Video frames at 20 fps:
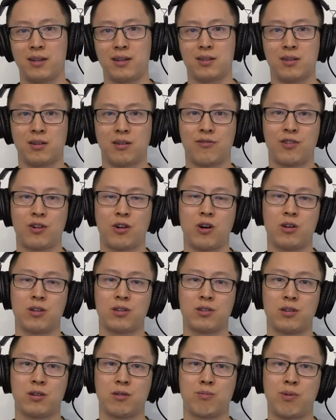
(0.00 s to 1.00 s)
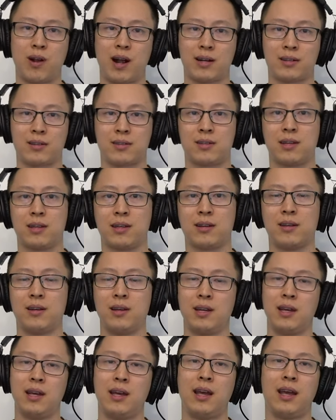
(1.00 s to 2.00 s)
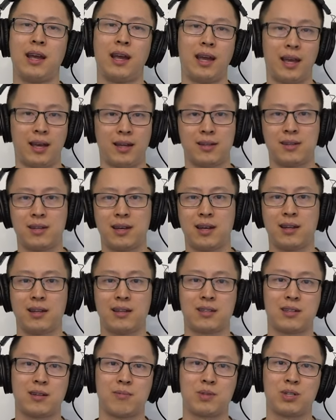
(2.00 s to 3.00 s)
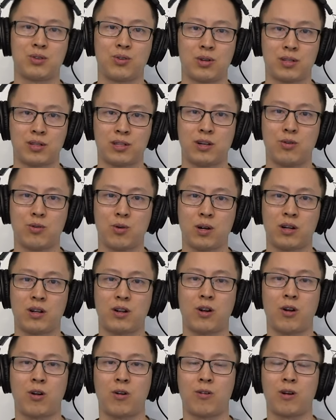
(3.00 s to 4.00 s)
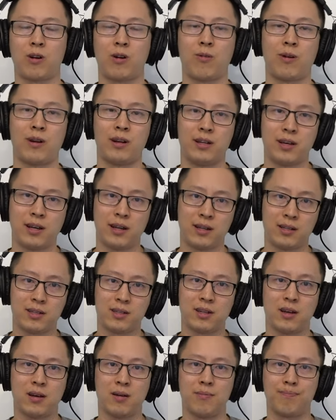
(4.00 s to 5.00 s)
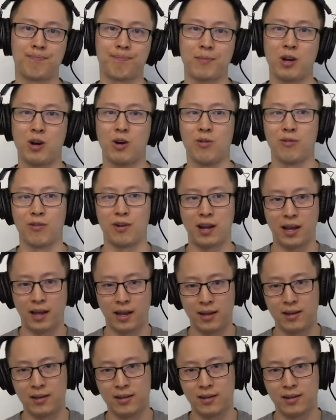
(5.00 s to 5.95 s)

So if they're also practicing handstand as some sort of skill work, you're already getting some overhead